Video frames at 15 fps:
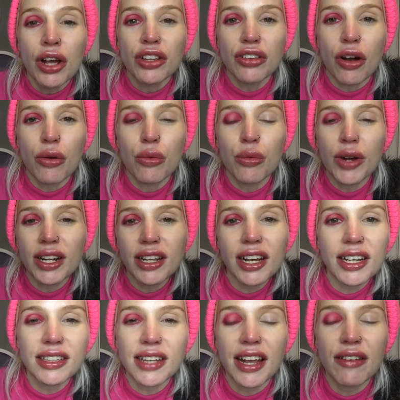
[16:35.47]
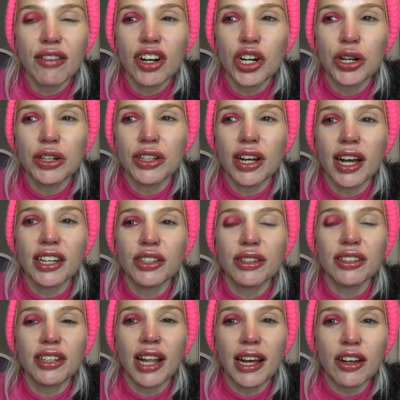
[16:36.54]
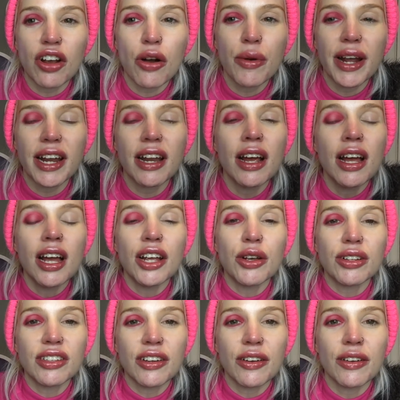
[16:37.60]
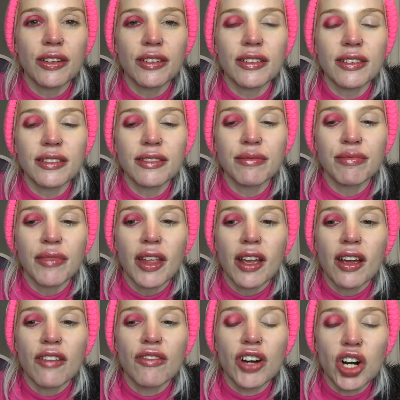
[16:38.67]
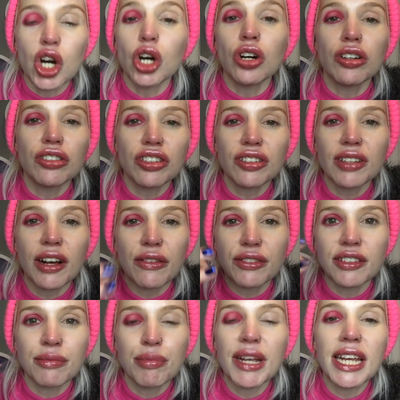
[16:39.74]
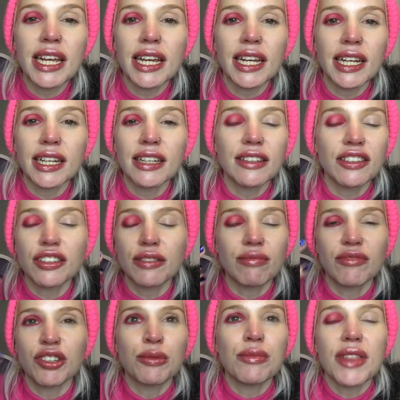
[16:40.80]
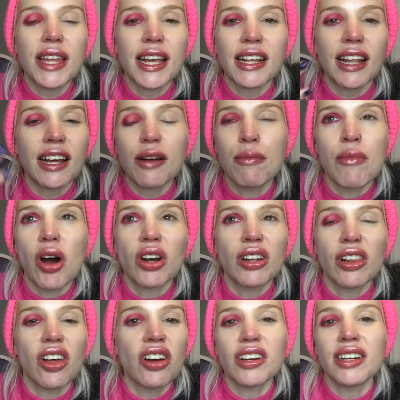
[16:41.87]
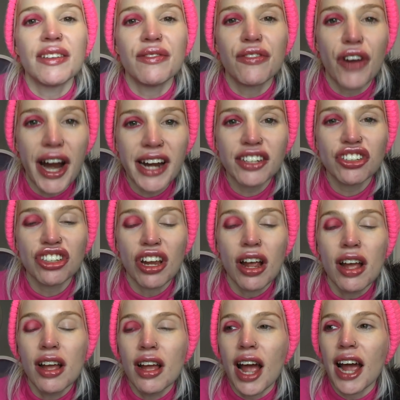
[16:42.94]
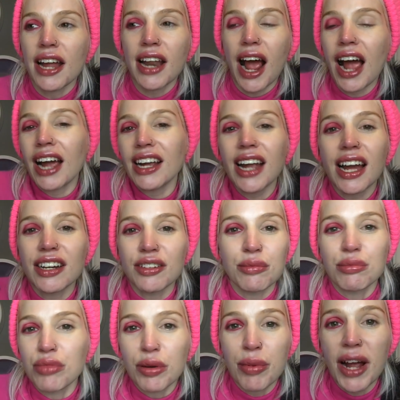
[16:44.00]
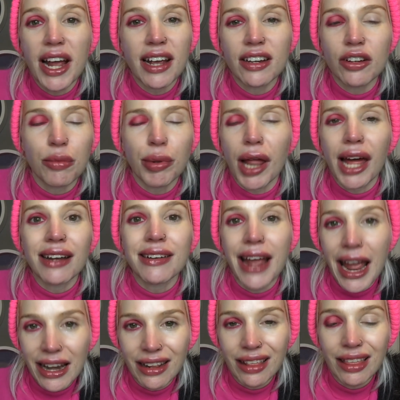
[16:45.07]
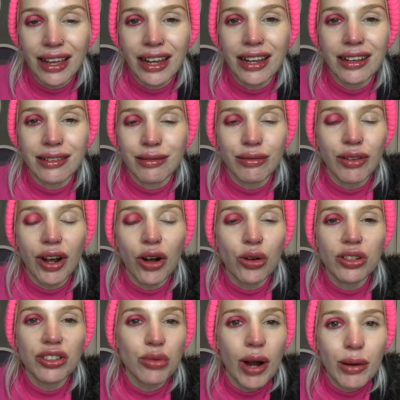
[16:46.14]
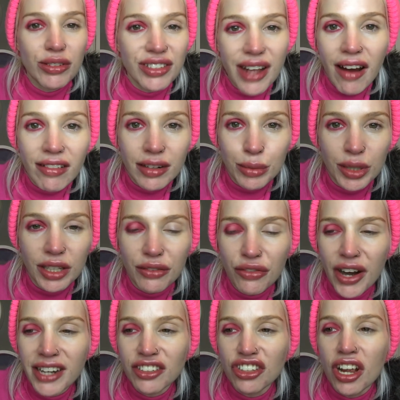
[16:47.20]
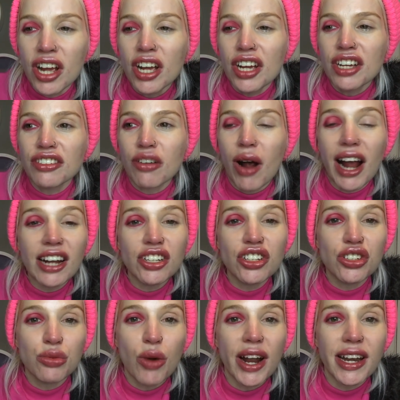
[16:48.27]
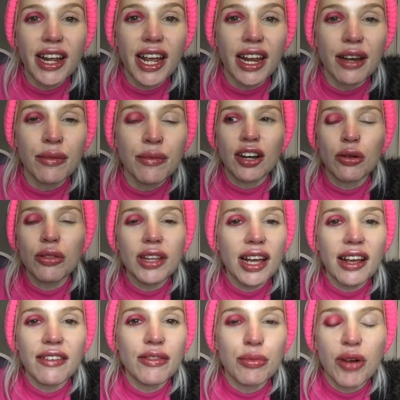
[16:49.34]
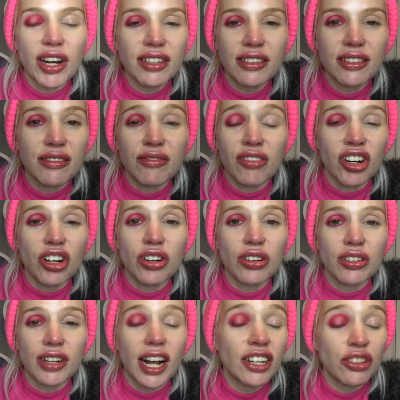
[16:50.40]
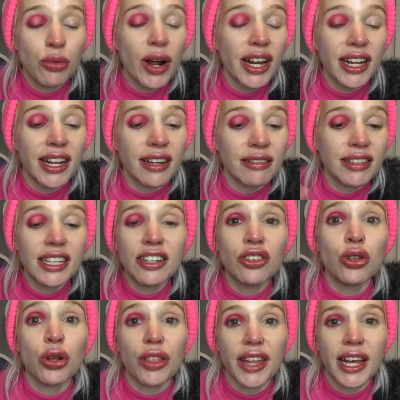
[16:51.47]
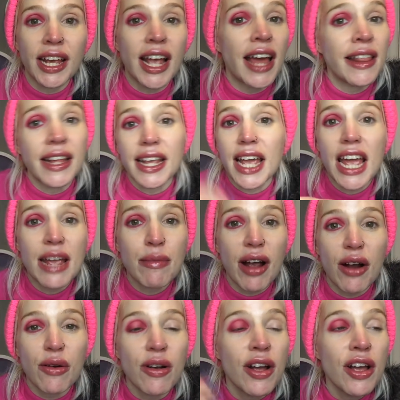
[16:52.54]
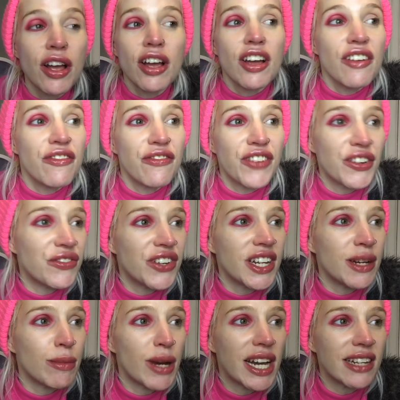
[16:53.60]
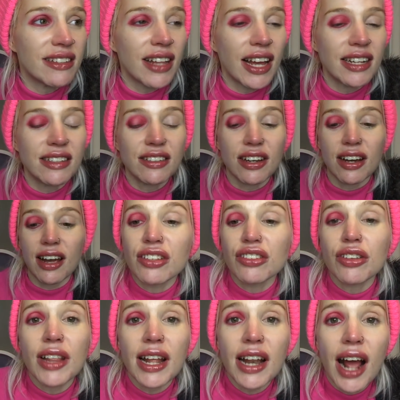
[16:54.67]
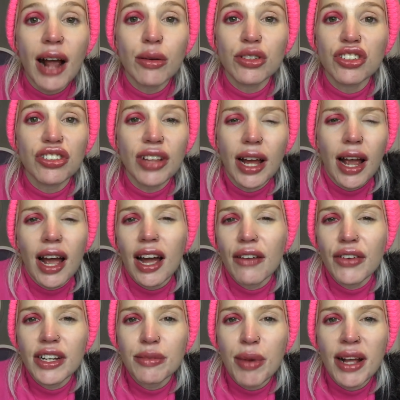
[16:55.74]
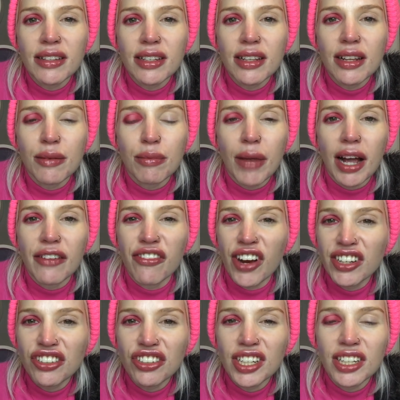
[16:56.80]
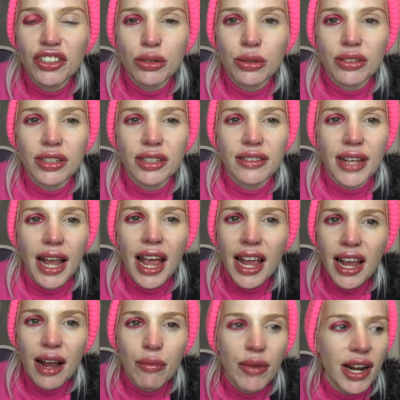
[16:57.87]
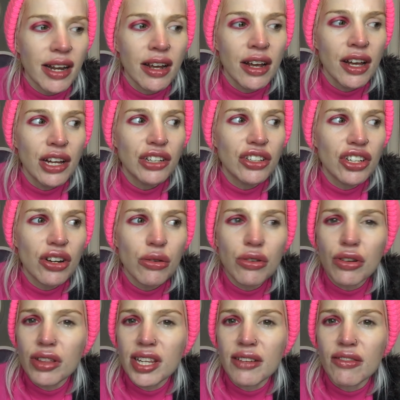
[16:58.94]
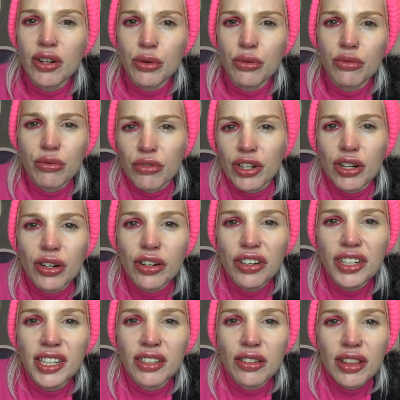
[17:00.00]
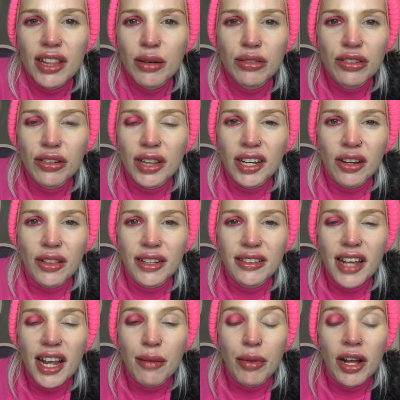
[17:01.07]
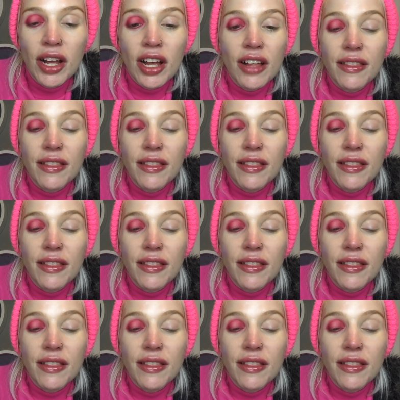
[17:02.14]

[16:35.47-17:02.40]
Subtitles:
So we had like a tape recorder and you had to record yourself speaking something like a monologue in French, and I hadn't prepared or planned anything, and also I was terrible at French, so I just went in. I don't think I even pressed record. I just went in, did nothing, and then came out 15 minutes later. So then I was just like half expecting that my French teacher was going to say, "Hey, Anwen, do you know nothing recorded? There was nothing on the tape."